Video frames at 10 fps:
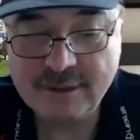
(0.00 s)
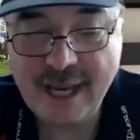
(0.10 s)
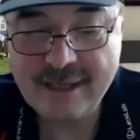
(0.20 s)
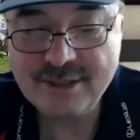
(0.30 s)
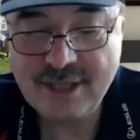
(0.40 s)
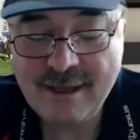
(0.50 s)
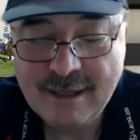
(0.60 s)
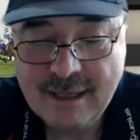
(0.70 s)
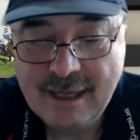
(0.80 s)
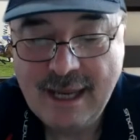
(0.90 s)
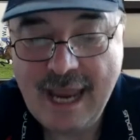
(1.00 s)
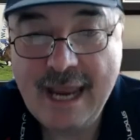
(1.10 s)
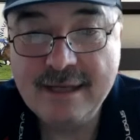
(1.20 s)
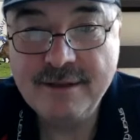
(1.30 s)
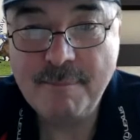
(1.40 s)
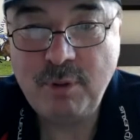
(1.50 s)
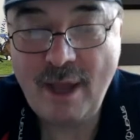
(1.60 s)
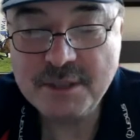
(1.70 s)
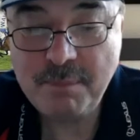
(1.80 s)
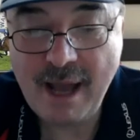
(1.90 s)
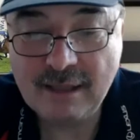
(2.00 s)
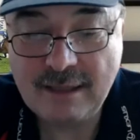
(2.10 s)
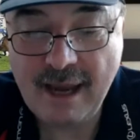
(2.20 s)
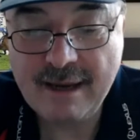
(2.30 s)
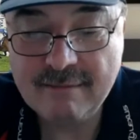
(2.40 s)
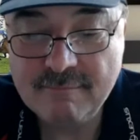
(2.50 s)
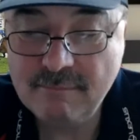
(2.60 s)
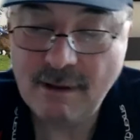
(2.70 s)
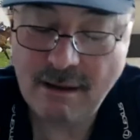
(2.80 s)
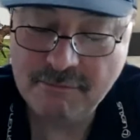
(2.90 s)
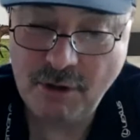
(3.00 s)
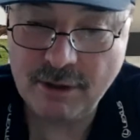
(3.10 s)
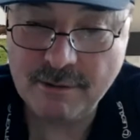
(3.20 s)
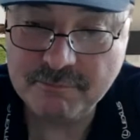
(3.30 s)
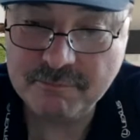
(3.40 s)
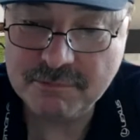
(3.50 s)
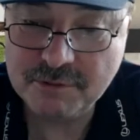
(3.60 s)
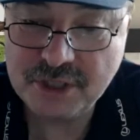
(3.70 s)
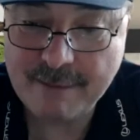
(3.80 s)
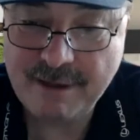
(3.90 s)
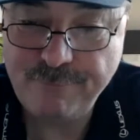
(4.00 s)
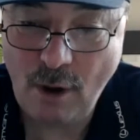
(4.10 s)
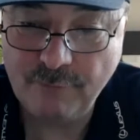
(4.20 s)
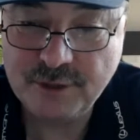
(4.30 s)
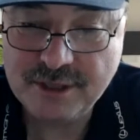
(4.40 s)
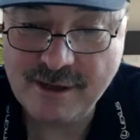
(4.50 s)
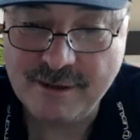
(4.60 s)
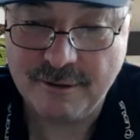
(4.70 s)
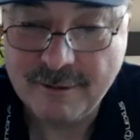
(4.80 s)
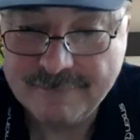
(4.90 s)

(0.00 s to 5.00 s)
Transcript: Dancer. And the place parlay, not a shabby 5-2.